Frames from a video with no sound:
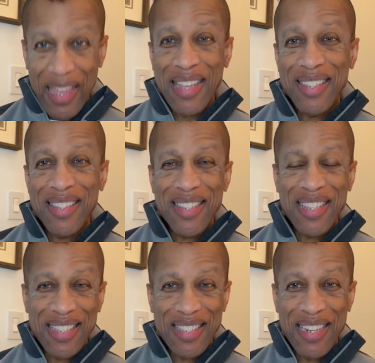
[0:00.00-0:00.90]
is
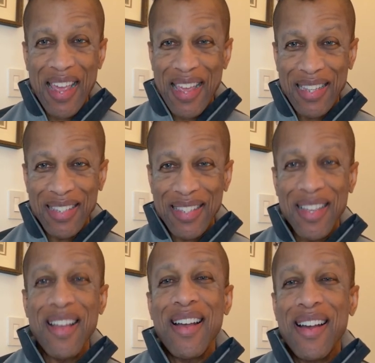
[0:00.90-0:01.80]
60 days
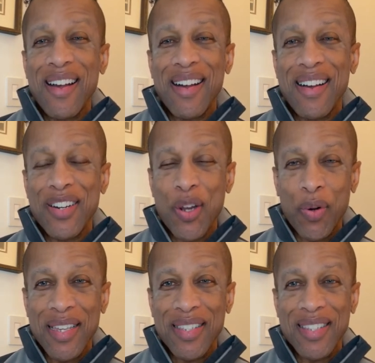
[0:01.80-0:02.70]

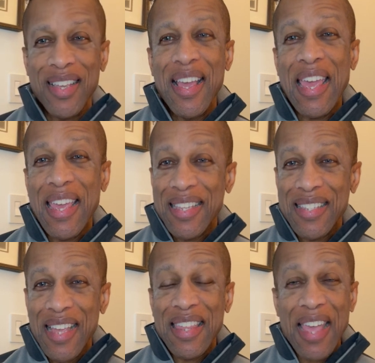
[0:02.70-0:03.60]
notice
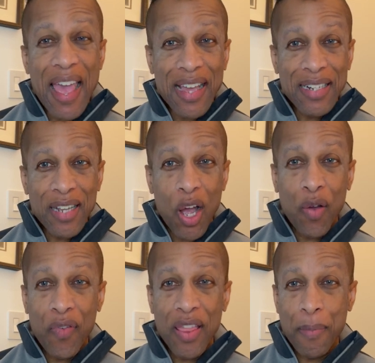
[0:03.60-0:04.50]
is the end
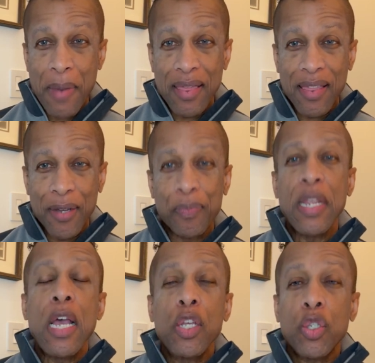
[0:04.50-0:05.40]
of the month.
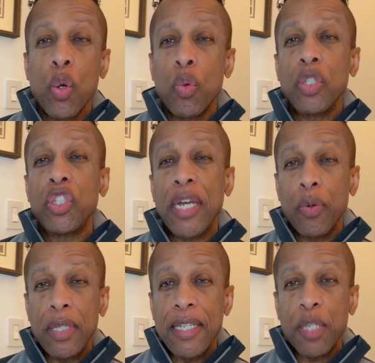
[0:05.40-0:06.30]
So
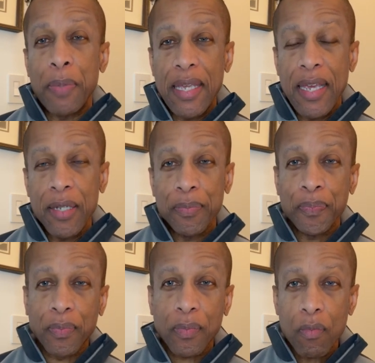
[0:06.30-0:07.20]
generally speaking,
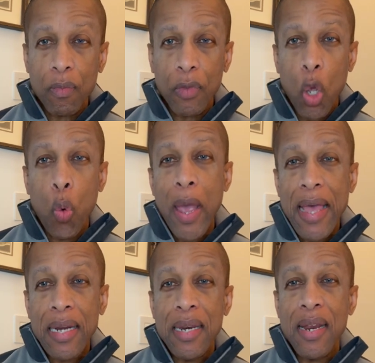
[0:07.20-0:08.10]

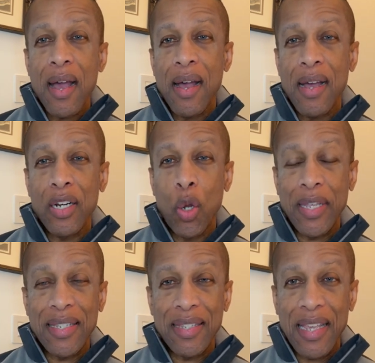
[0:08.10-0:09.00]
when
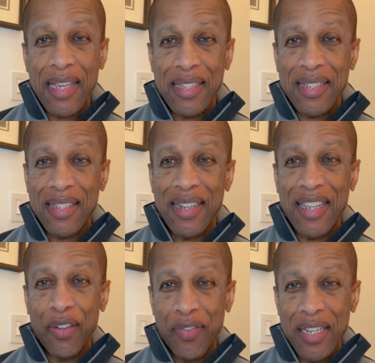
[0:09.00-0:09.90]
notice is
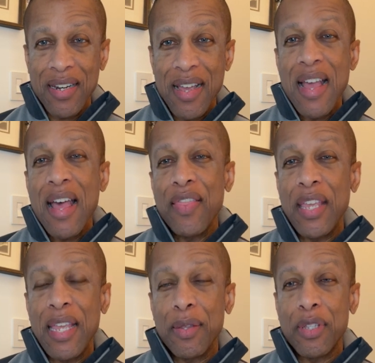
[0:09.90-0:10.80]
given,
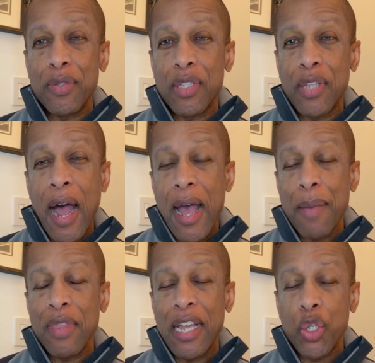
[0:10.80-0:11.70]
the
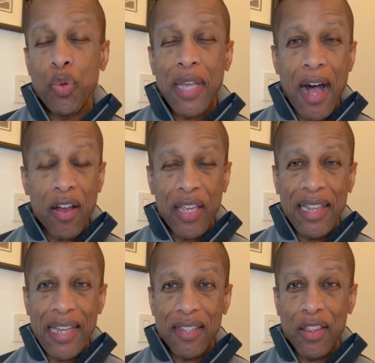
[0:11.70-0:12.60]
time that you
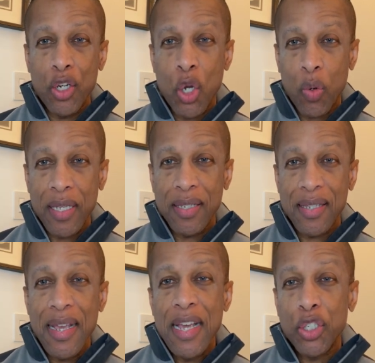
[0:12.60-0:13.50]
calculate the
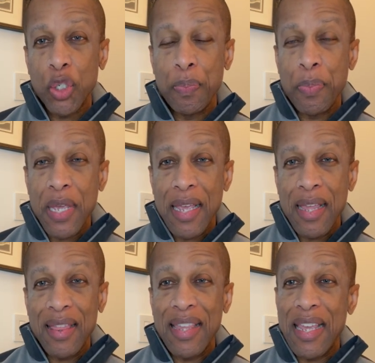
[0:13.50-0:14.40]
notice should
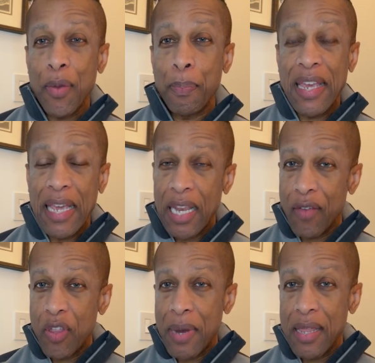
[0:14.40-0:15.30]
be the beginning
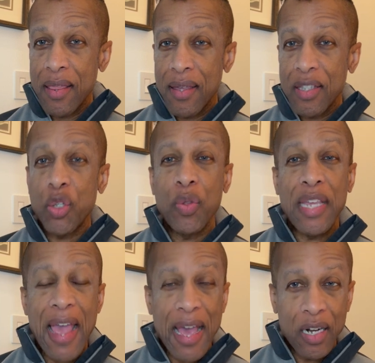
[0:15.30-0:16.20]
of the month to
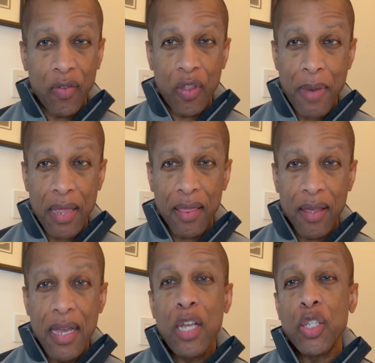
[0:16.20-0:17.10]
the end of the month.
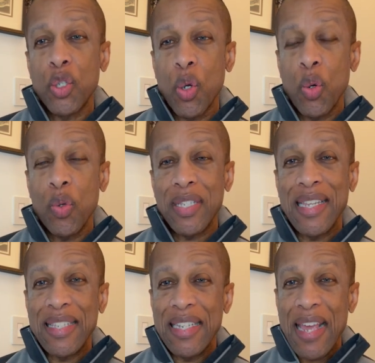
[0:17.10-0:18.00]
So
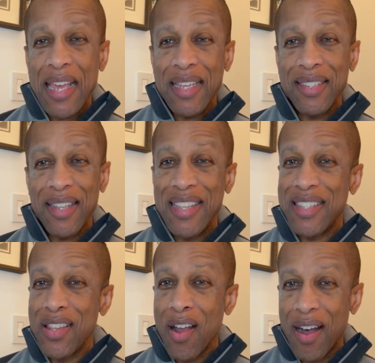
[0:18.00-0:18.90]
60 days
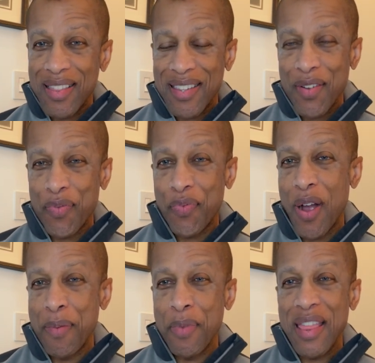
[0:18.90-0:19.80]
is not
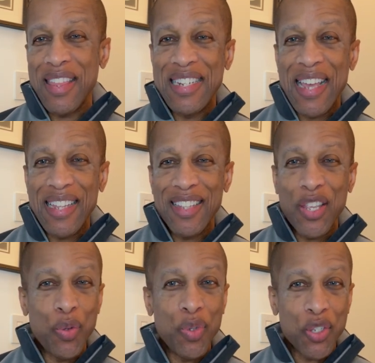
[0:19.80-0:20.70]
from the date
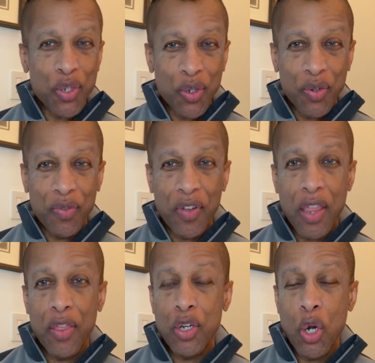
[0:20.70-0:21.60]
you serve
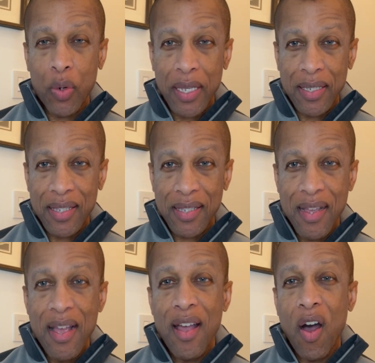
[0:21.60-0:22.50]
the notice
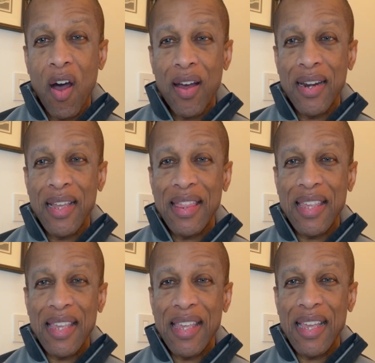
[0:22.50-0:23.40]
on
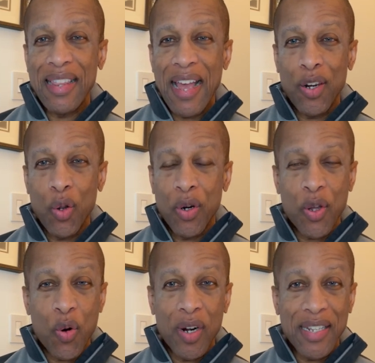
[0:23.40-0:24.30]
the landlord
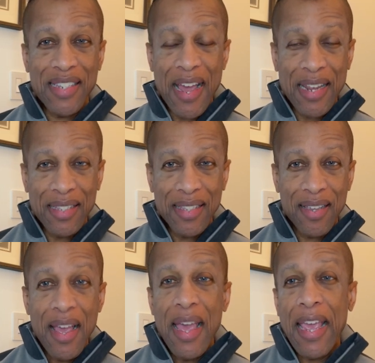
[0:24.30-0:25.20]
or tenant.
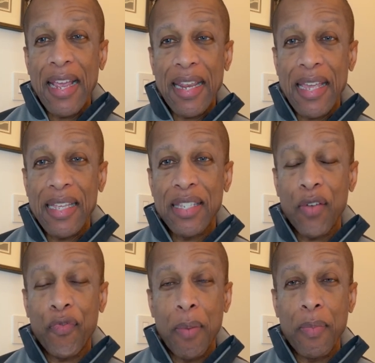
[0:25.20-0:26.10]
It is
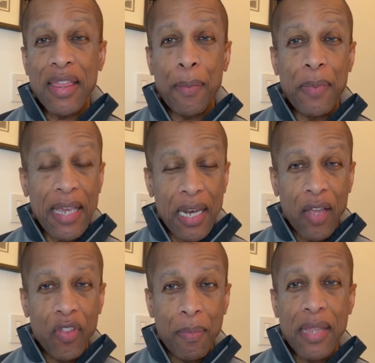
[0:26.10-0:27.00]
from the beginning
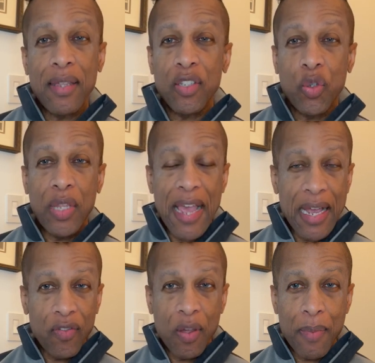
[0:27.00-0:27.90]
of the month to the
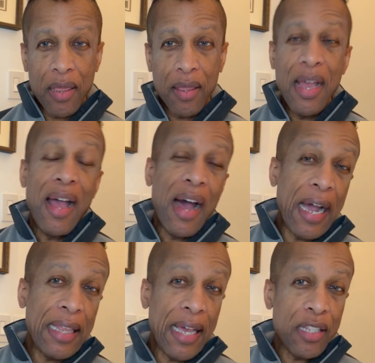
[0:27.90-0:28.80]
end of the month.
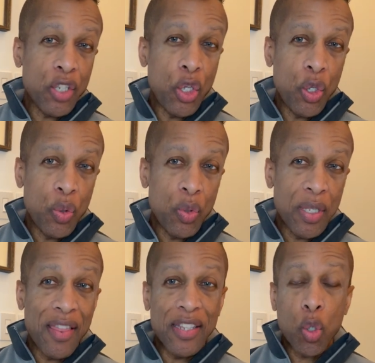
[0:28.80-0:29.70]
I like to use
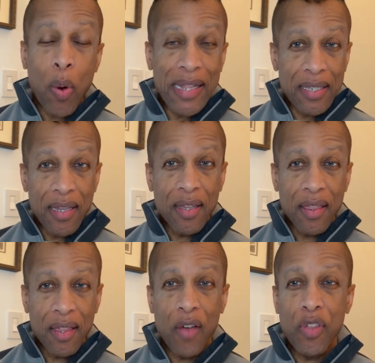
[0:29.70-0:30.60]
the
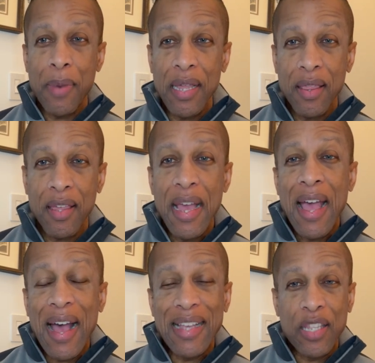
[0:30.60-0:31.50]
20th of the month
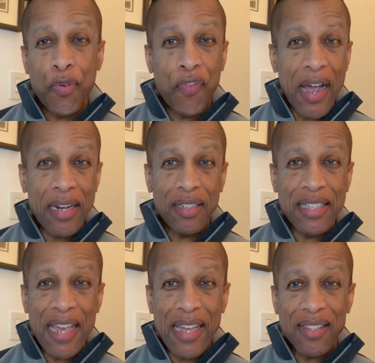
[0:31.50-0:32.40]
as the final
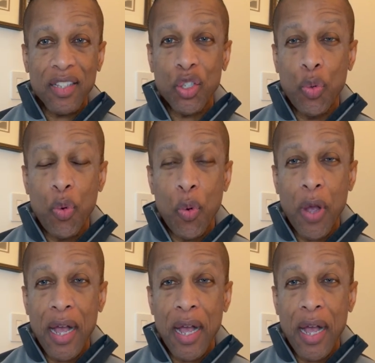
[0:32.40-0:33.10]
date to